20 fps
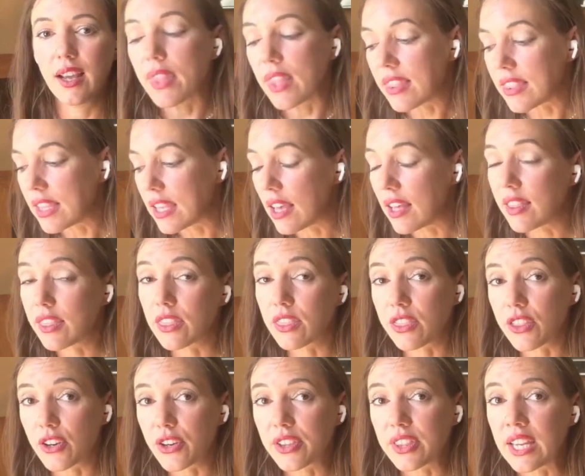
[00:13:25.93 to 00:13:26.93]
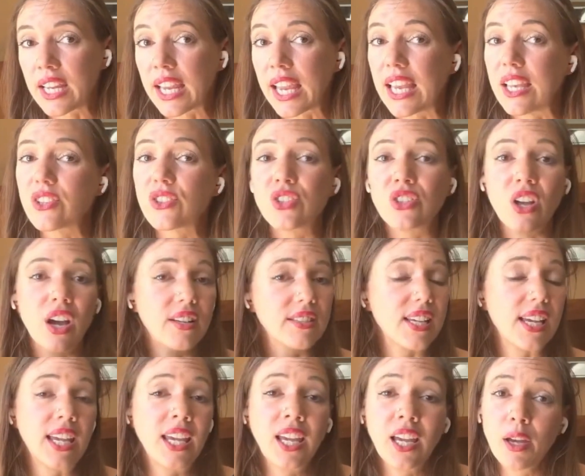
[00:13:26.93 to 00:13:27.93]
The third thing is not
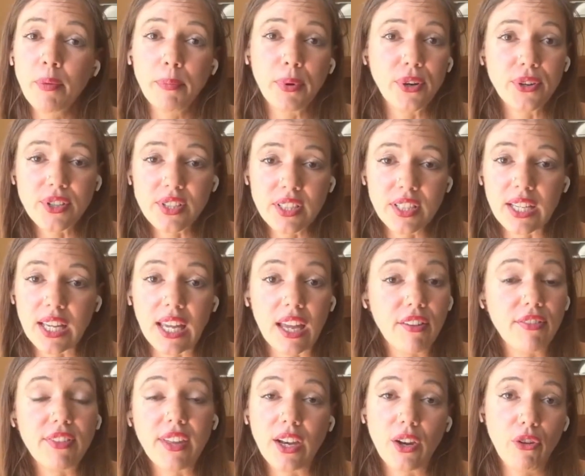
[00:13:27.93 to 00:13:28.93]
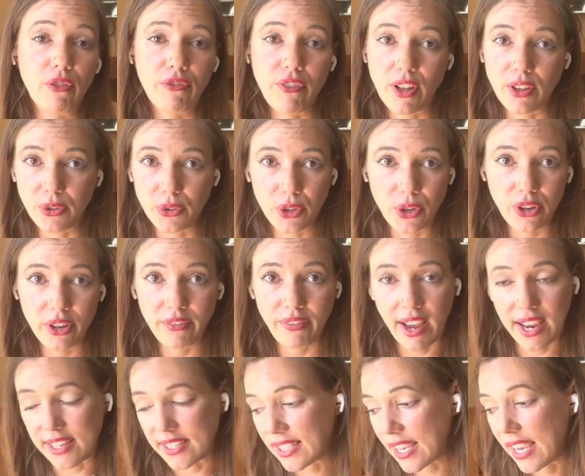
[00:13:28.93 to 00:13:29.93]
taking it personally if they don't follow your
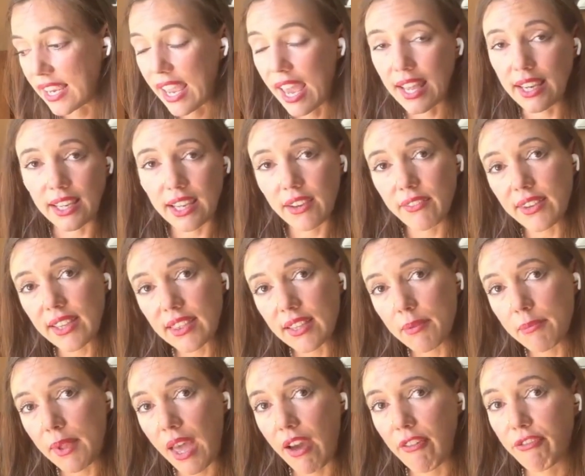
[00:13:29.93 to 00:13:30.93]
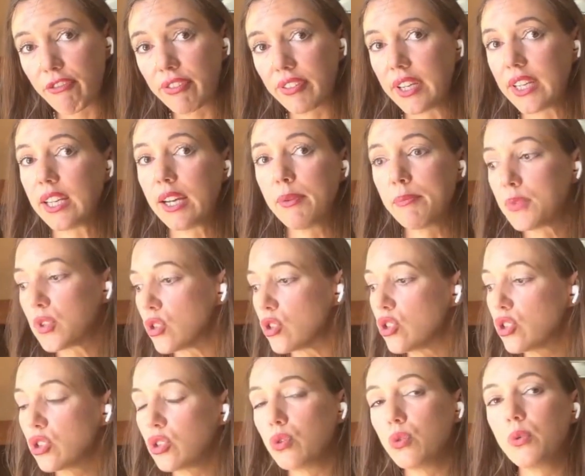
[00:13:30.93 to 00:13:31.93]
advice. Again, giving them that freedom to
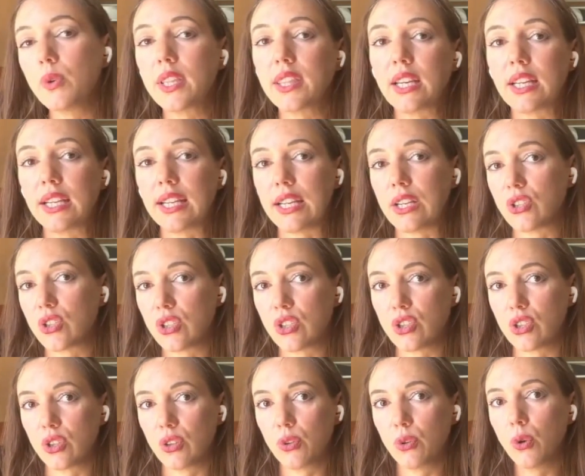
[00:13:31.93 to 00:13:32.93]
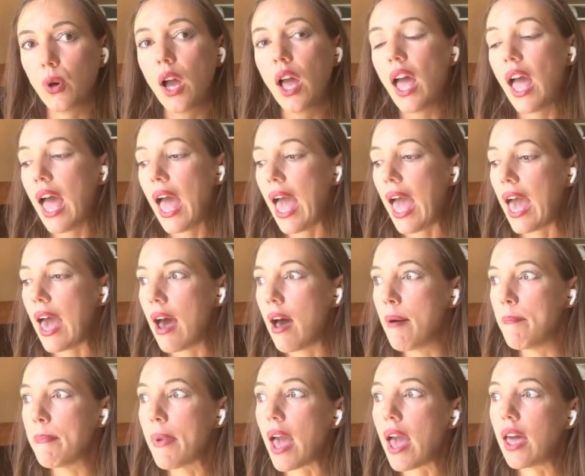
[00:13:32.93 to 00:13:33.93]
do what they need to do
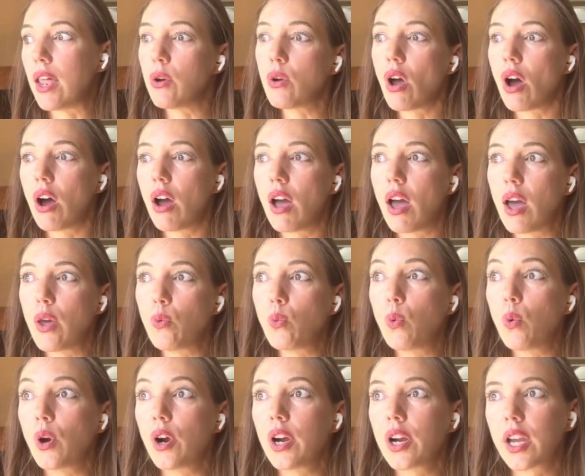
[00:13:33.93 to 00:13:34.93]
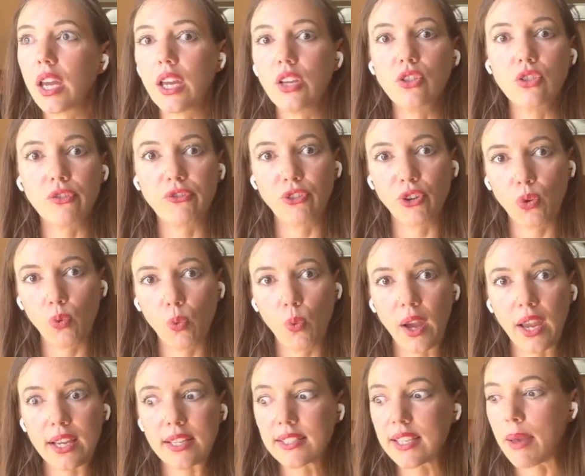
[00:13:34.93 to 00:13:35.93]
and work in different
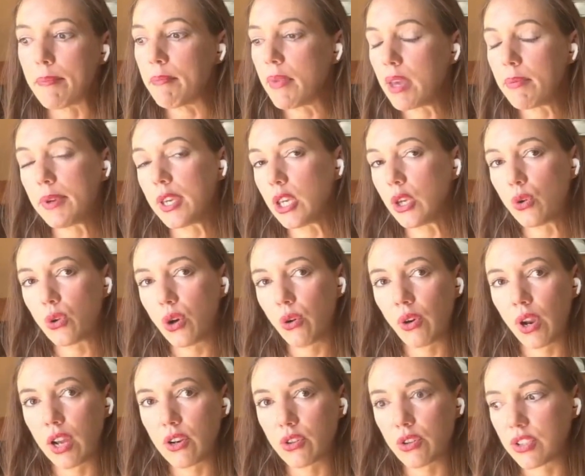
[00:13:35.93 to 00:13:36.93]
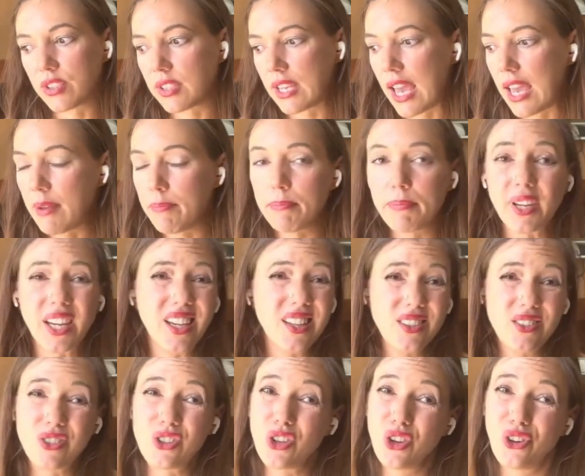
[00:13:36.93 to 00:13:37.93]
ways that maybe you don't understand
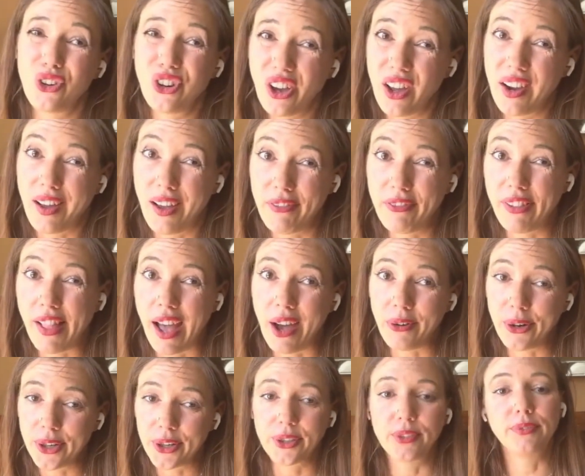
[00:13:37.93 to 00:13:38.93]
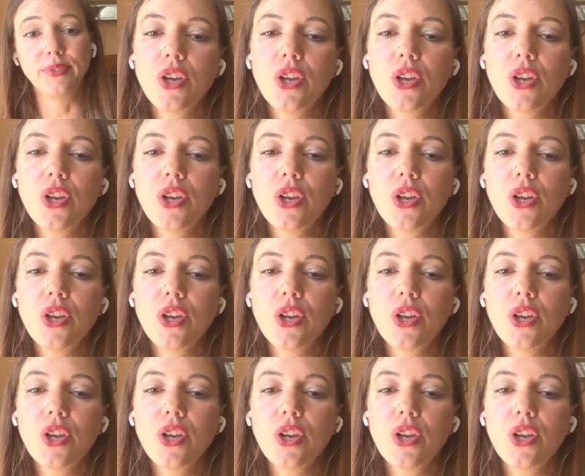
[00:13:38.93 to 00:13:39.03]
because you're not a flower.